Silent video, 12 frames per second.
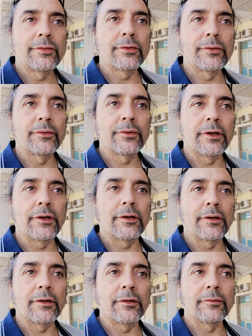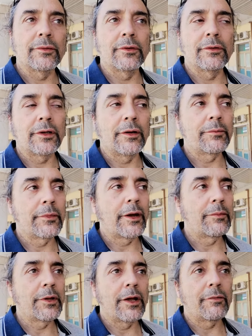to uh, well I'm
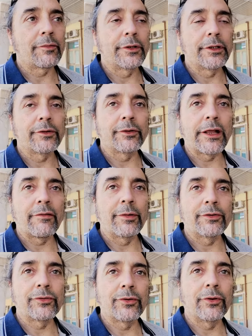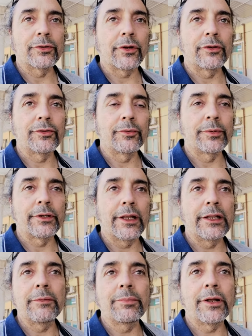I'm not really don't have much to hold on to but
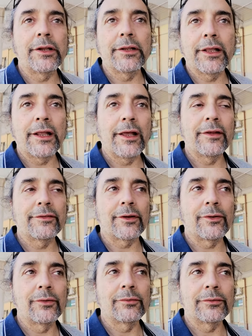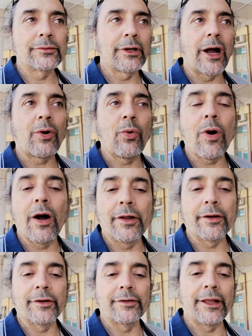anybody that has a,
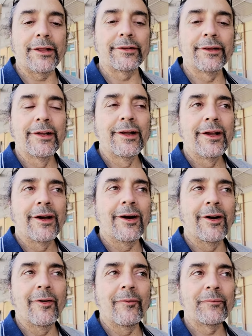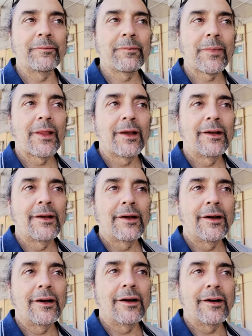acquired and um,
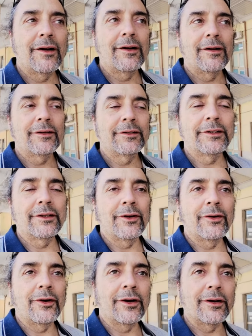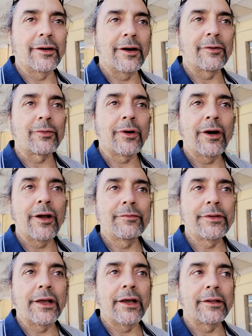you know uh,
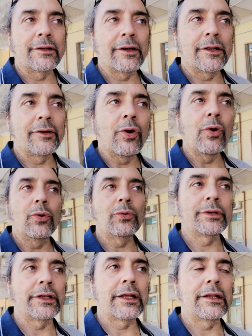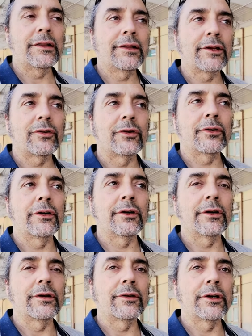arrived at, at holding anything or,
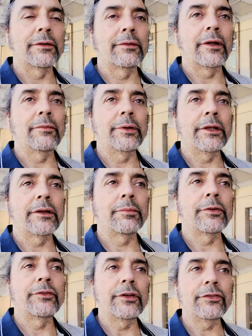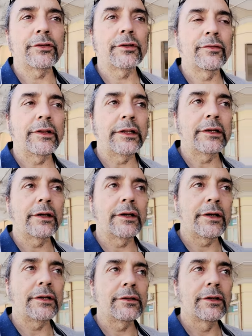or, or at, at, being in a position of any
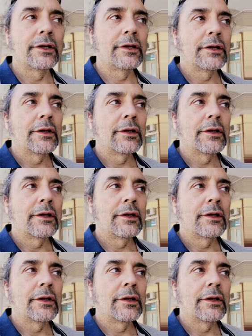kind